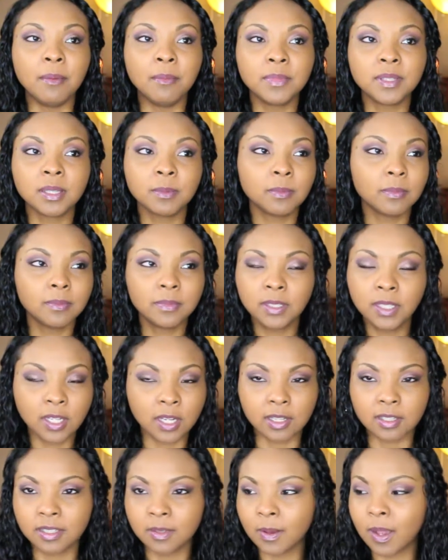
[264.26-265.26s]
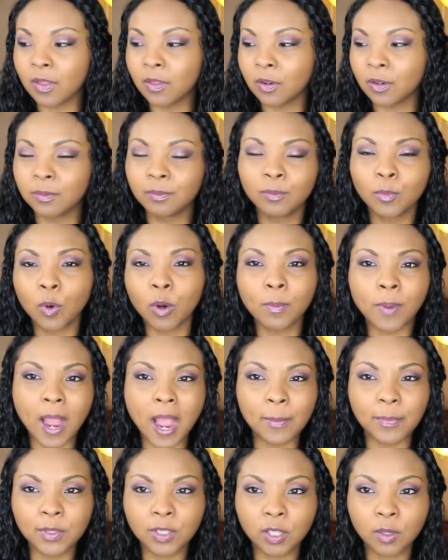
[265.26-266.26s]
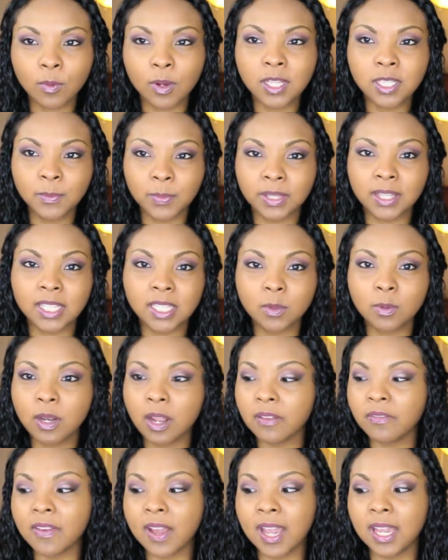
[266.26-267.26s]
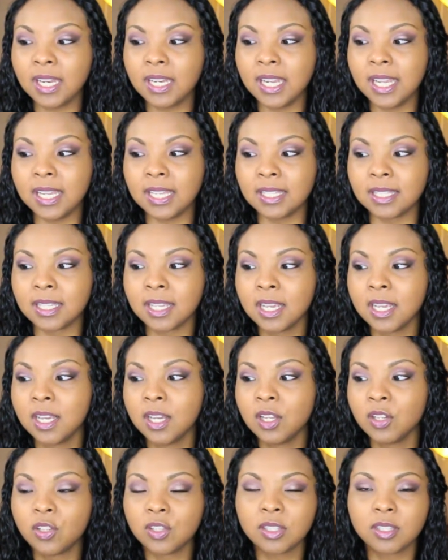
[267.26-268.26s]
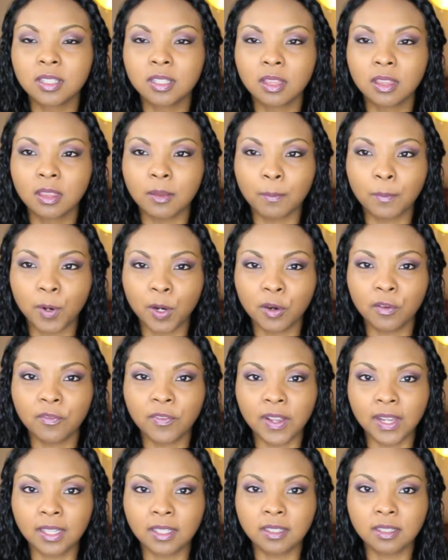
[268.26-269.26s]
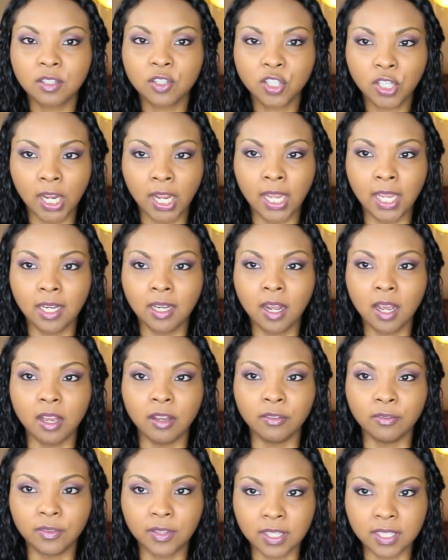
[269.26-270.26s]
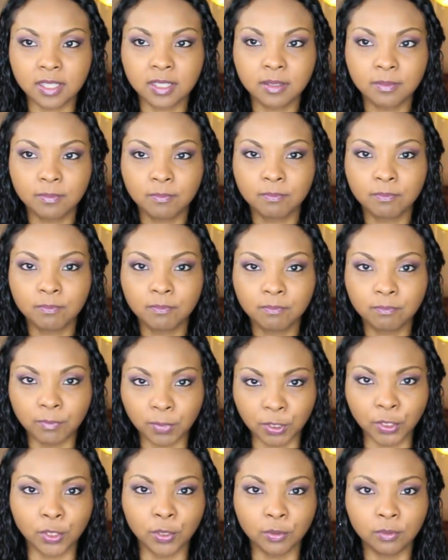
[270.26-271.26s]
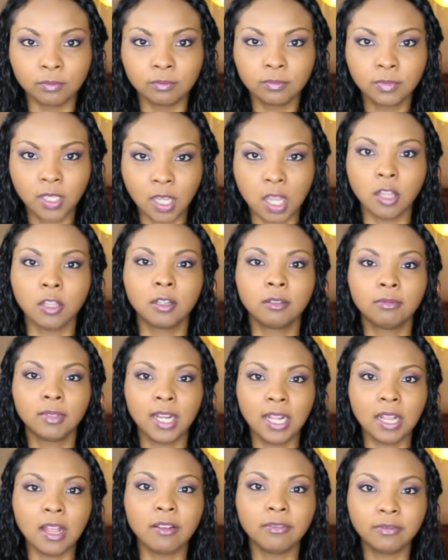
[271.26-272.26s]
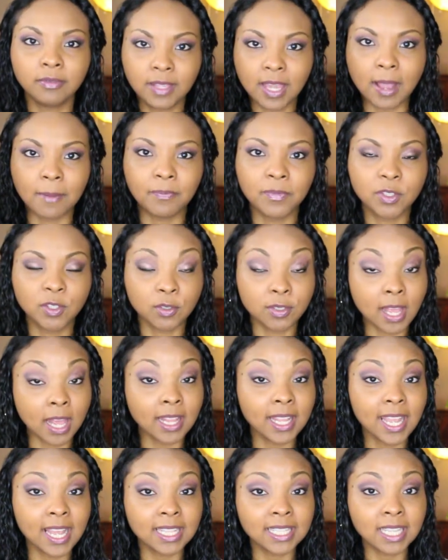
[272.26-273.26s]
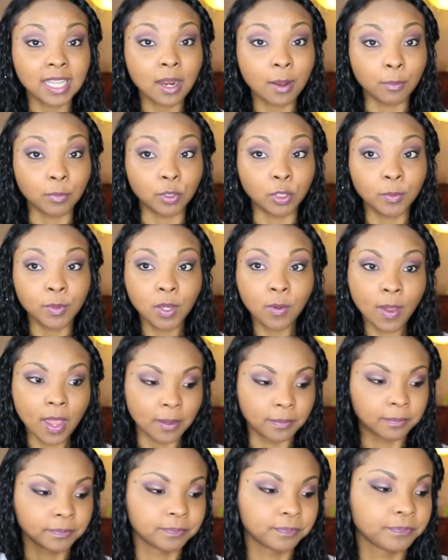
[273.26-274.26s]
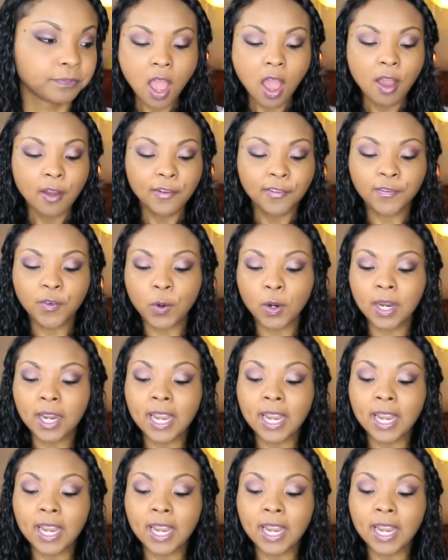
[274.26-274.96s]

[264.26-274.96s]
some, you know, some other more popular ones, but this one I find is just the perfect shade of this blue color that I love. Yeah, so Sally Hansen, Blew Me Away. For